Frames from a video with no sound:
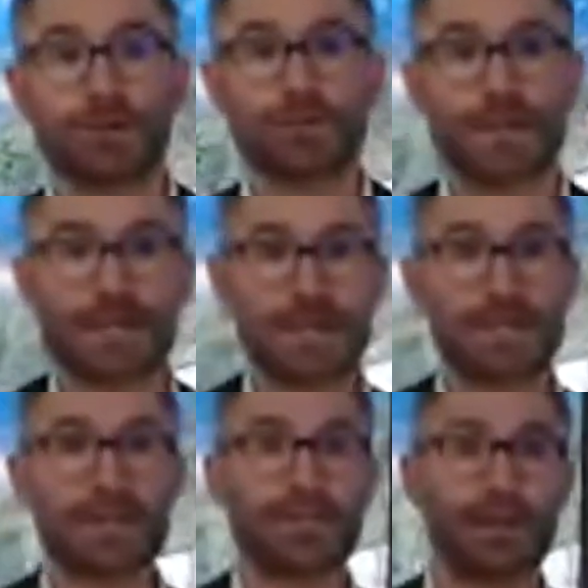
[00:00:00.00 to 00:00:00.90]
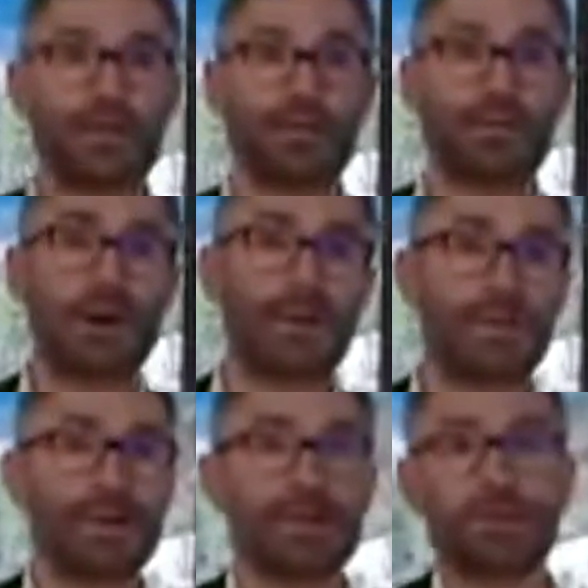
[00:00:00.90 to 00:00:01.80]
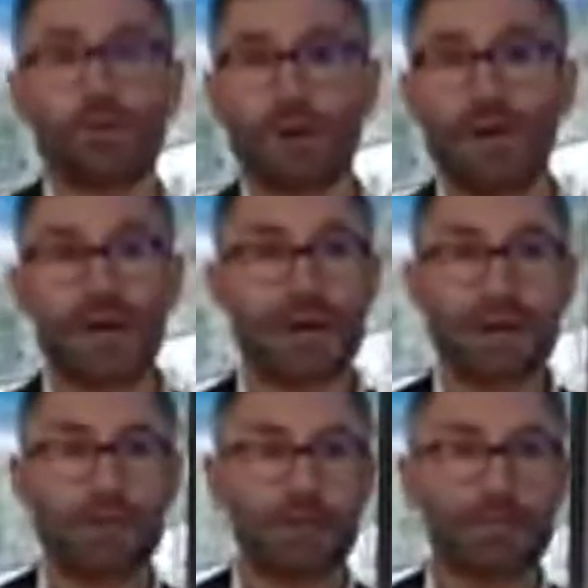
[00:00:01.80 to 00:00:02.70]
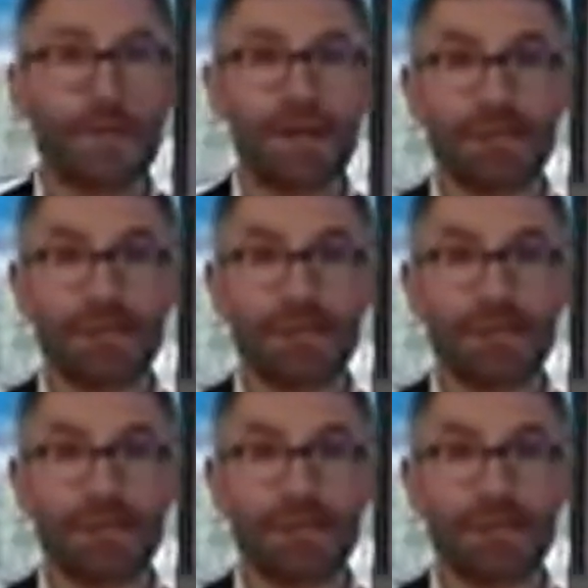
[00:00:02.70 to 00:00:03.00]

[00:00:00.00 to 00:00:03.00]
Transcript: criticism of Muhammad or even